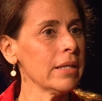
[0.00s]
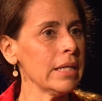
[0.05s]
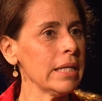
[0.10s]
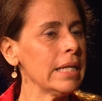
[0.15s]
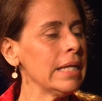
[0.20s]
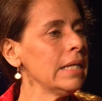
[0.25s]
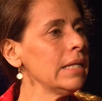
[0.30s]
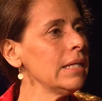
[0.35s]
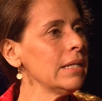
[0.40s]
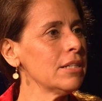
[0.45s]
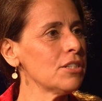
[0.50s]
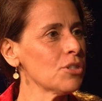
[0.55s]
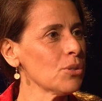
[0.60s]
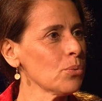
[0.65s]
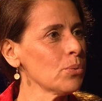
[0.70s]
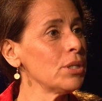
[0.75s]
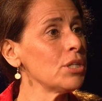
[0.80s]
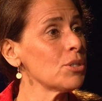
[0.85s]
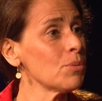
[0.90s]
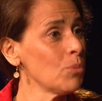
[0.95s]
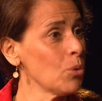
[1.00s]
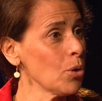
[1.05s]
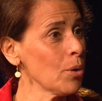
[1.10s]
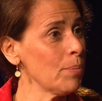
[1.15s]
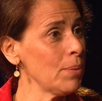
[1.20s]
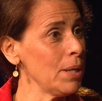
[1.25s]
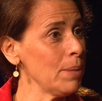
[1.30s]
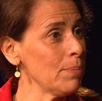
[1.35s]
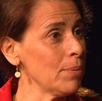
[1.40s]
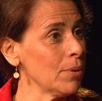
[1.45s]
that he needed to reach more
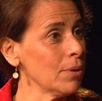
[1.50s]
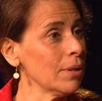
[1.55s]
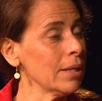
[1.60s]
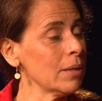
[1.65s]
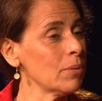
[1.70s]
people.